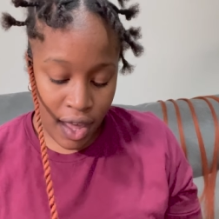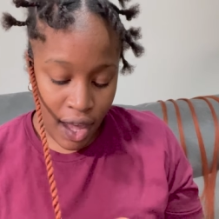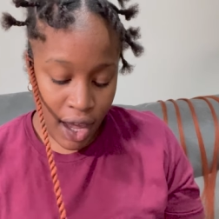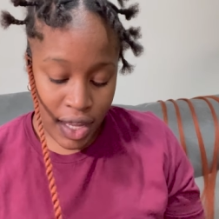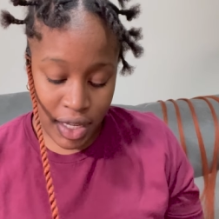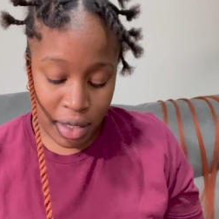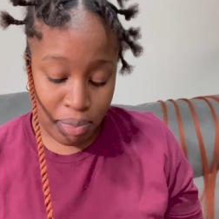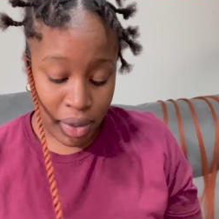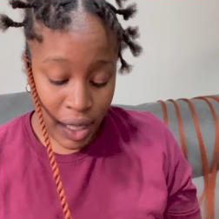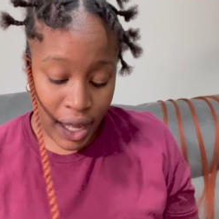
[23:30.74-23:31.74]
I did
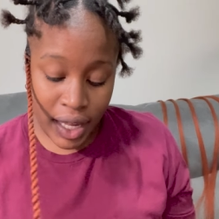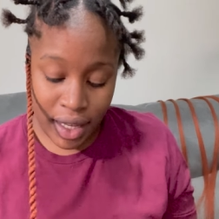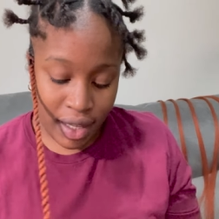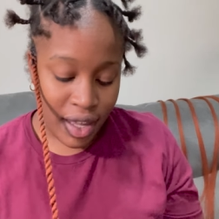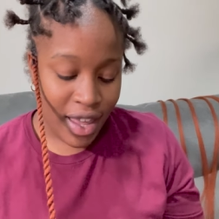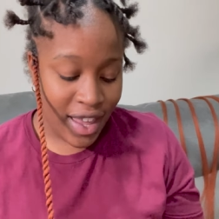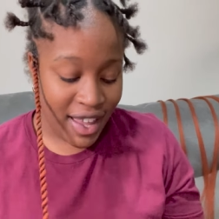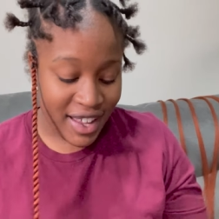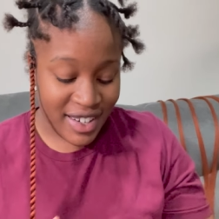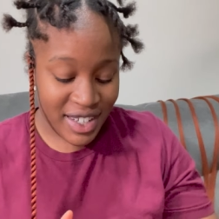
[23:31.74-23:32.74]
black,
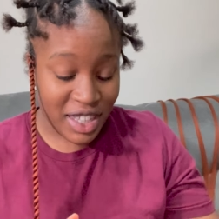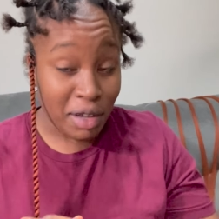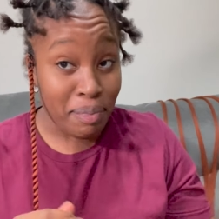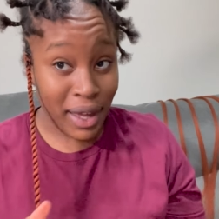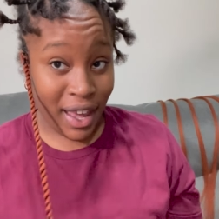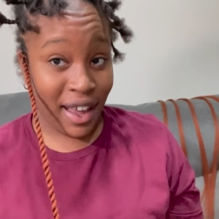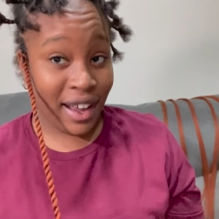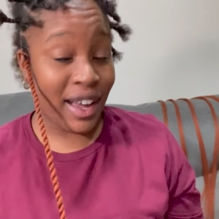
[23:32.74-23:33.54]
and in the back,